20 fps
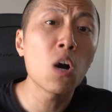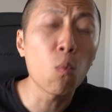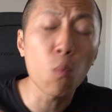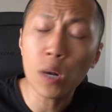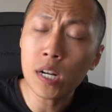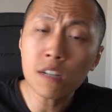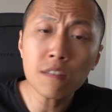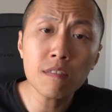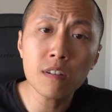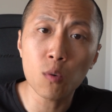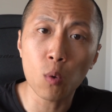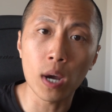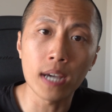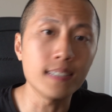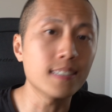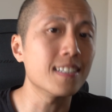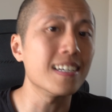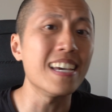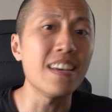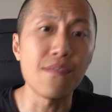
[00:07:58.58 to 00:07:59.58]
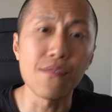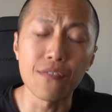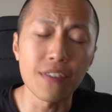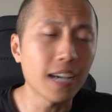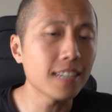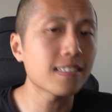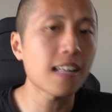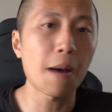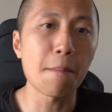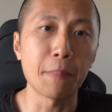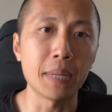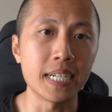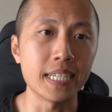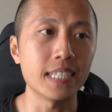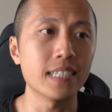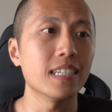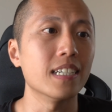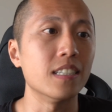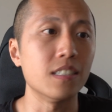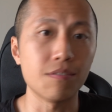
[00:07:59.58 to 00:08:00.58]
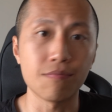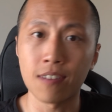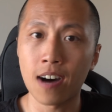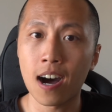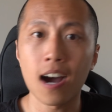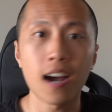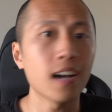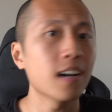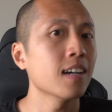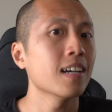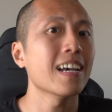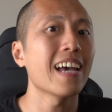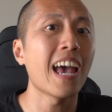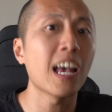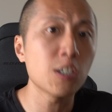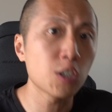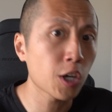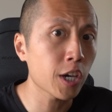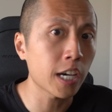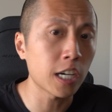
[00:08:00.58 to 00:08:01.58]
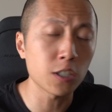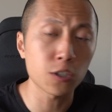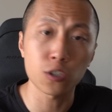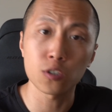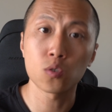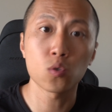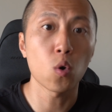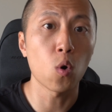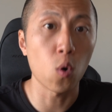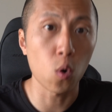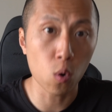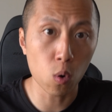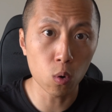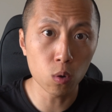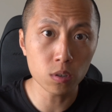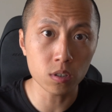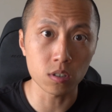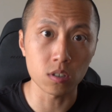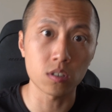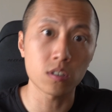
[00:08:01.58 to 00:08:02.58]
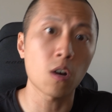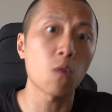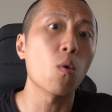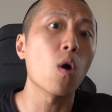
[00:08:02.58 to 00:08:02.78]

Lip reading: one of the ways to invest that money is via education or courses that will